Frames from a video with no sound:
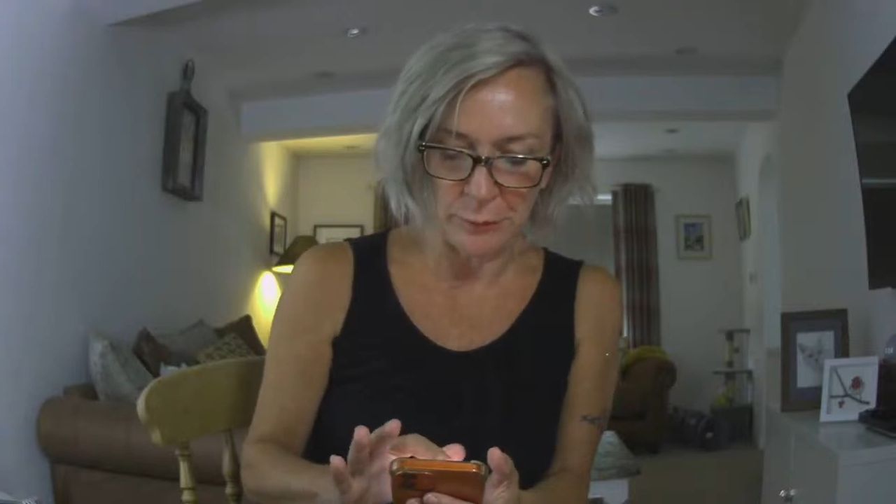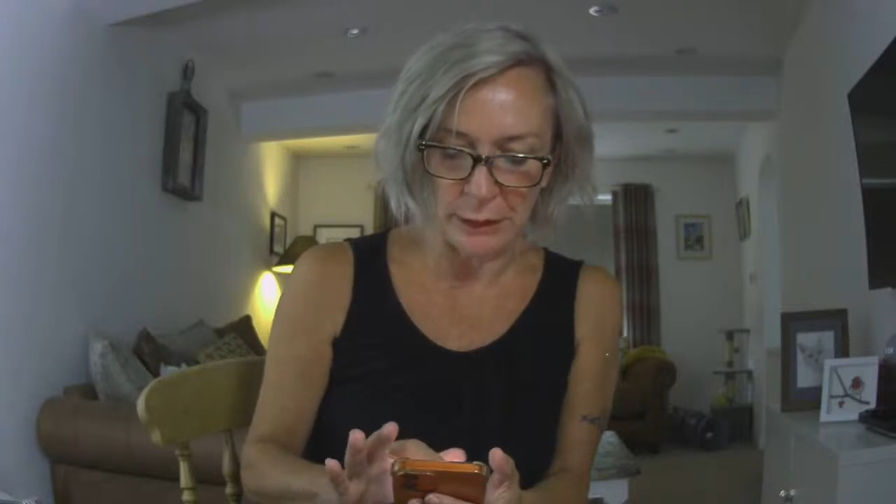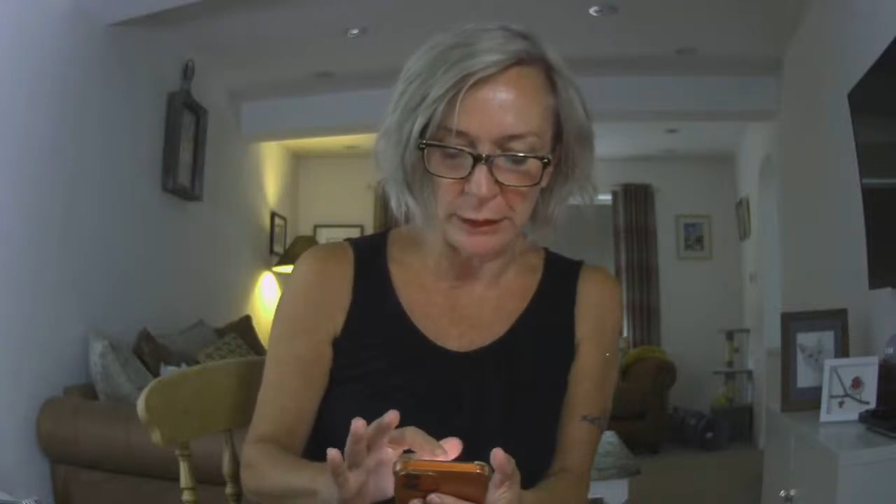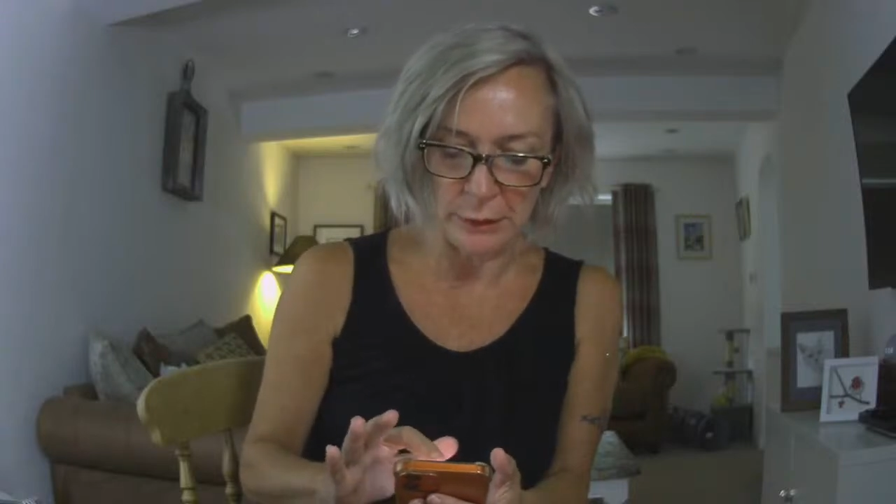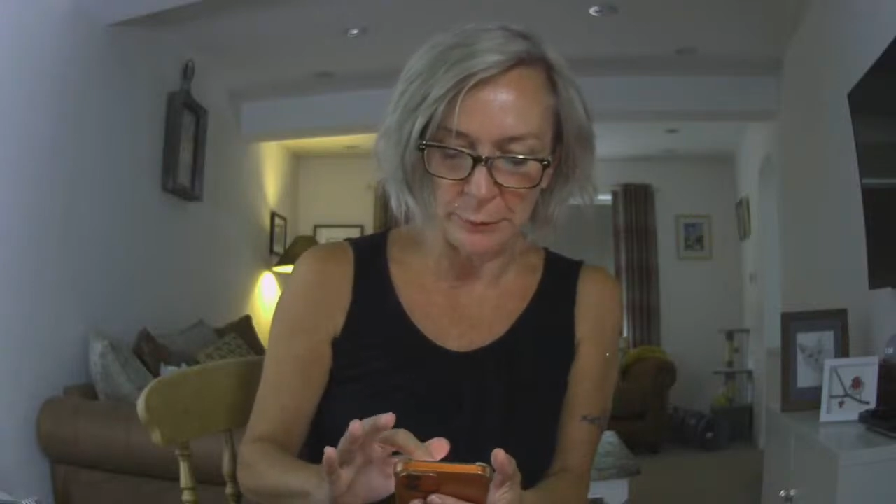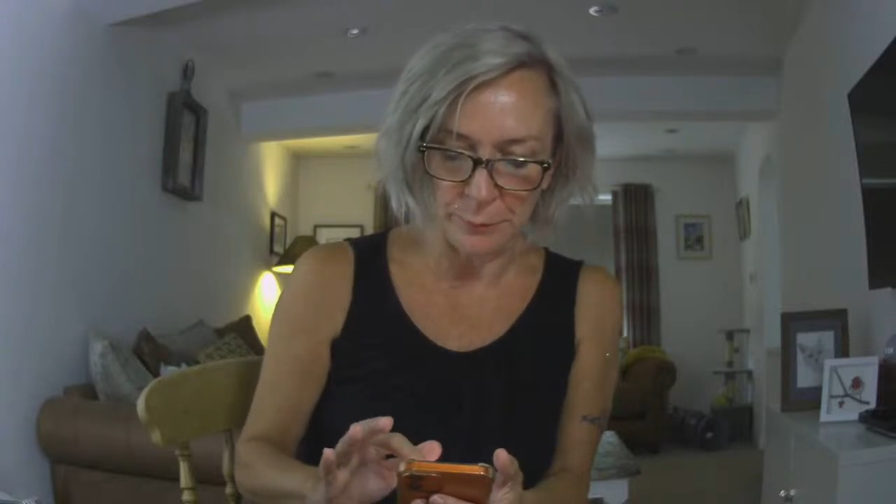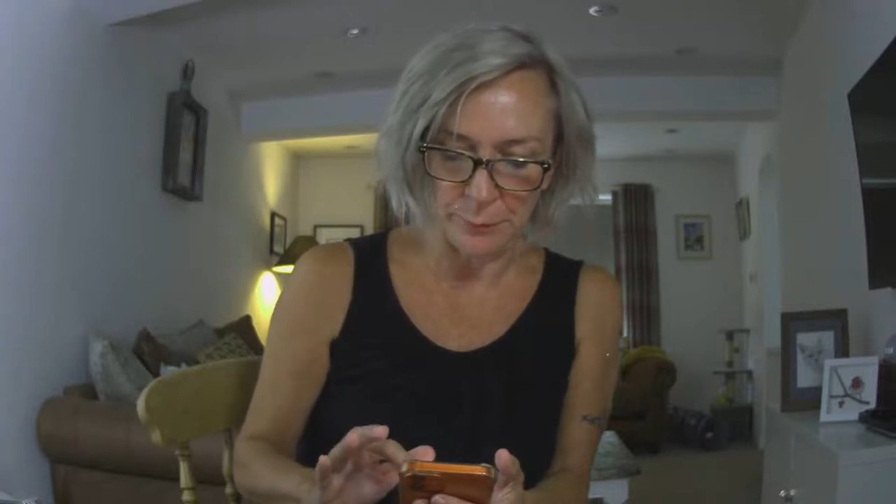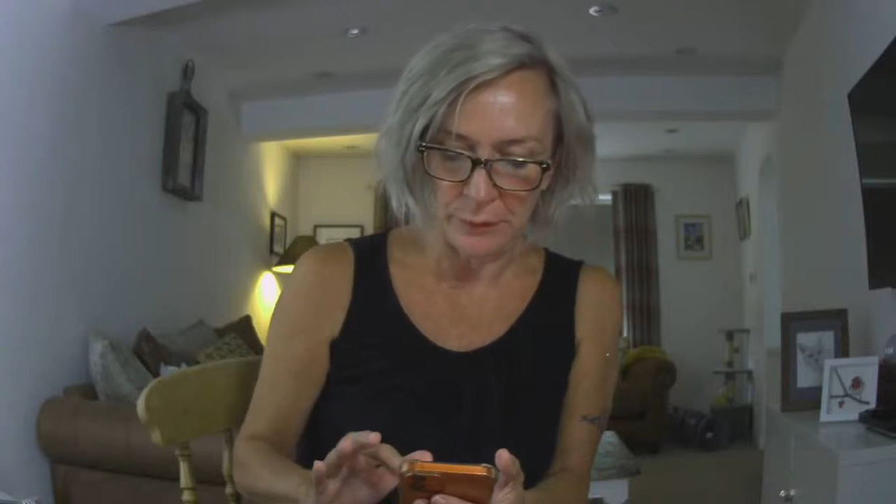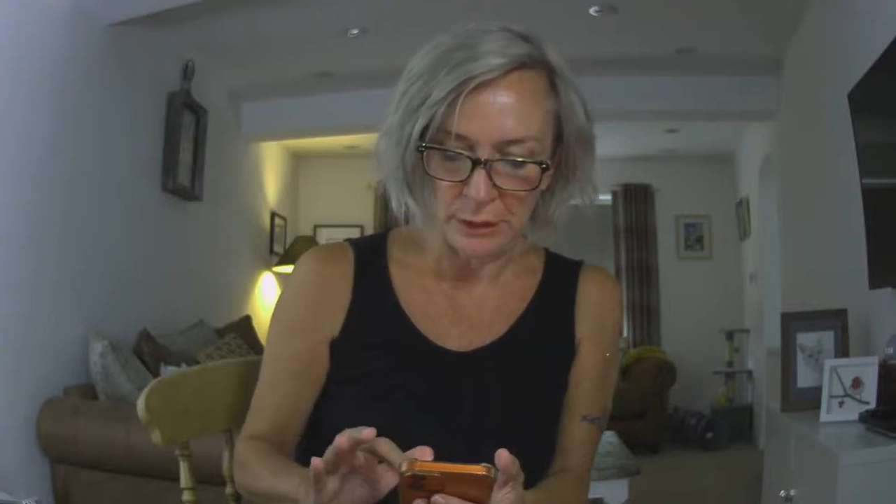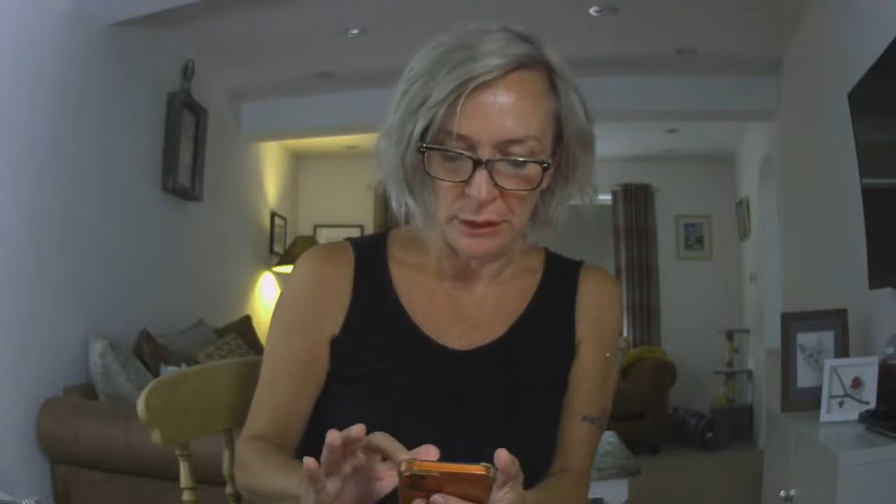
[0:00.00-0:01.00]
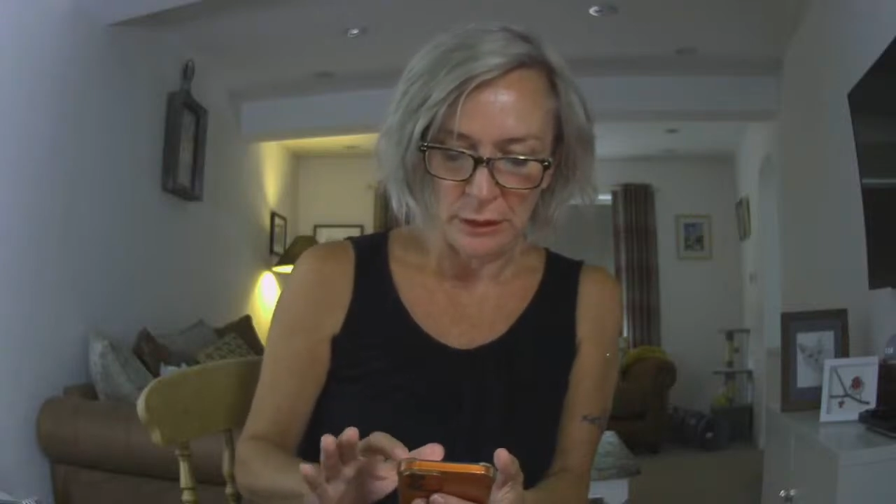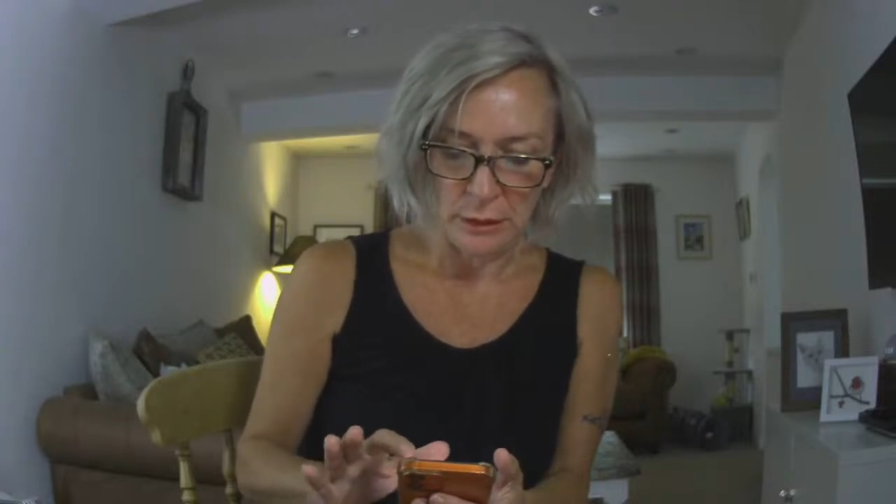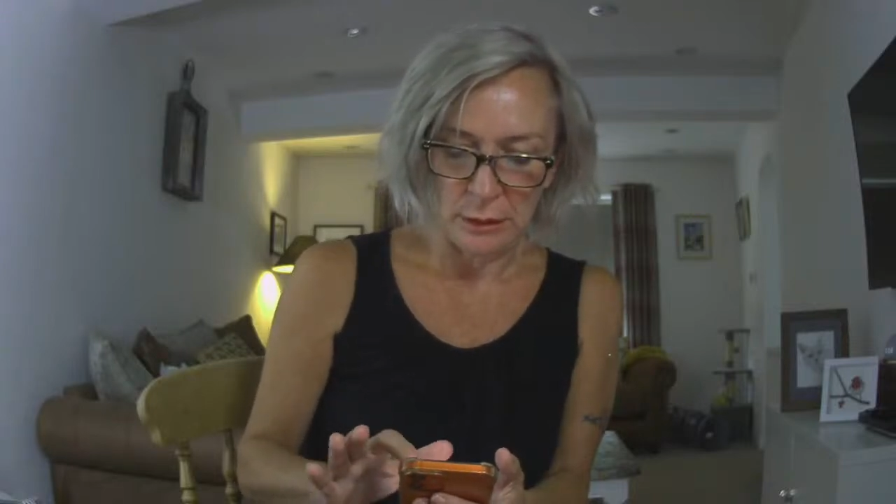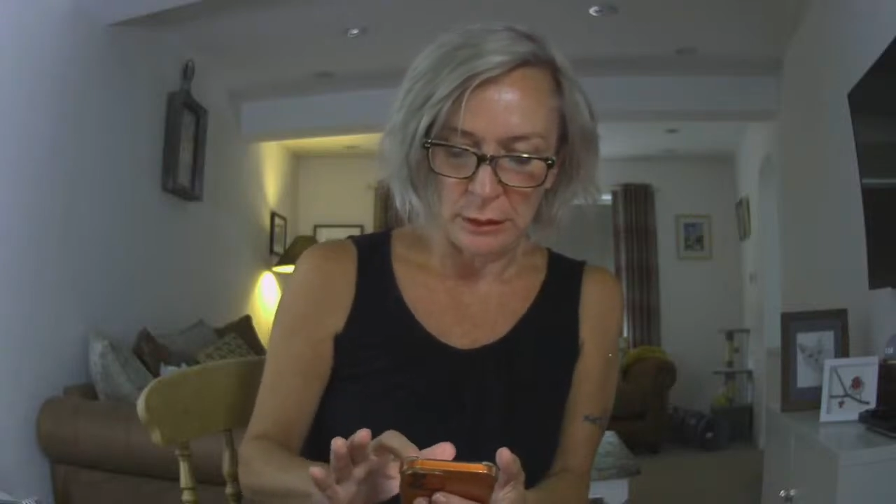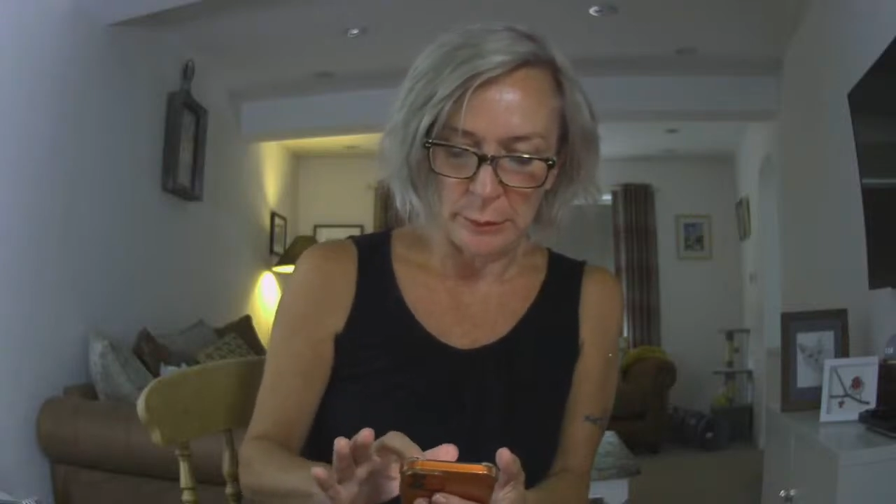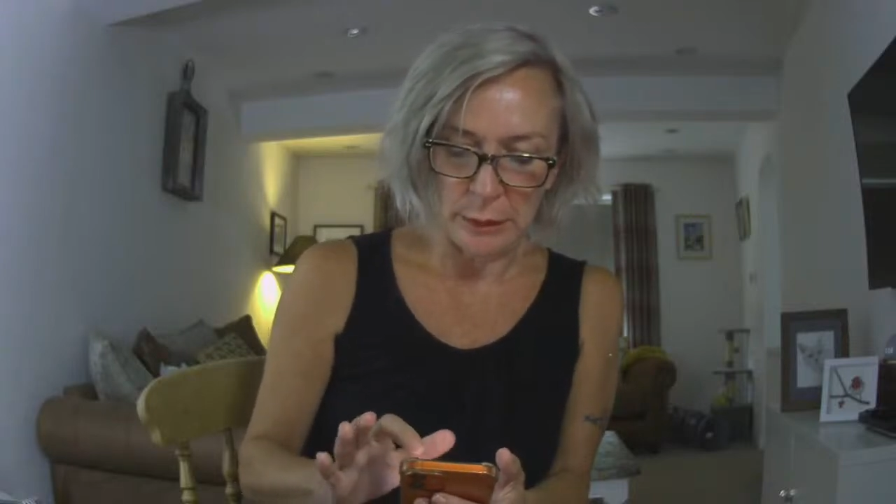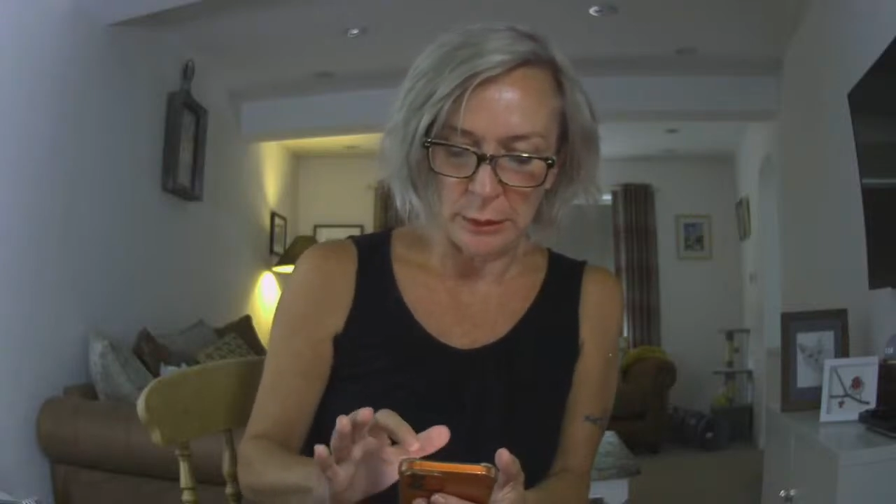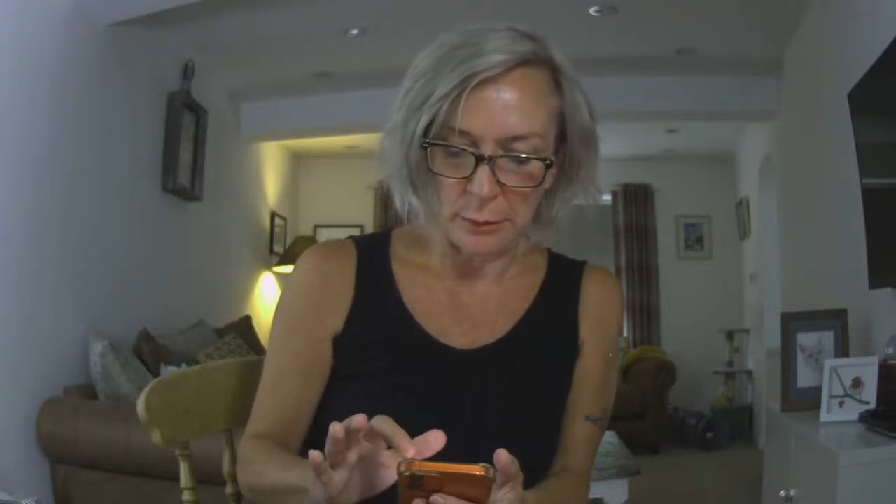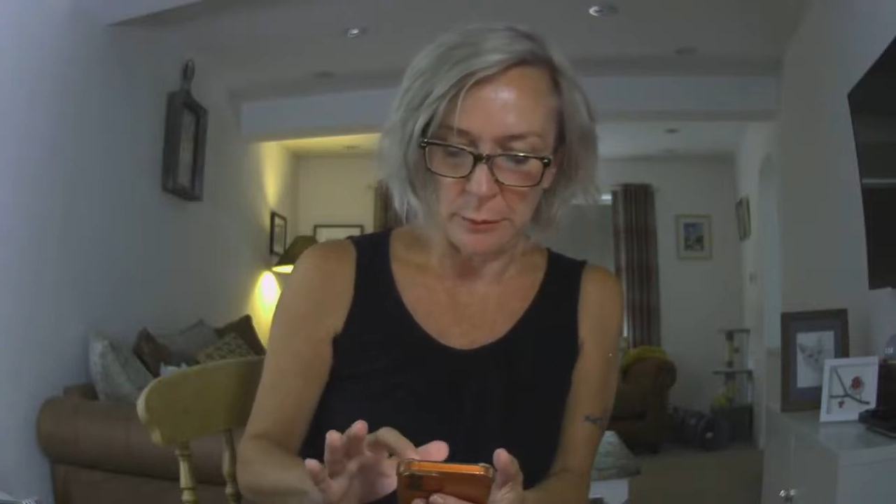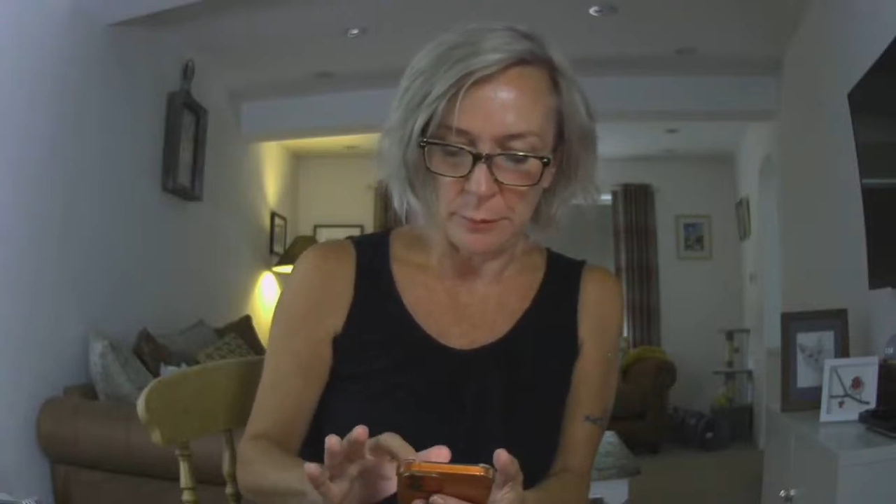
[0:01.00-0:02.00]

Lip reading: feed. There we go.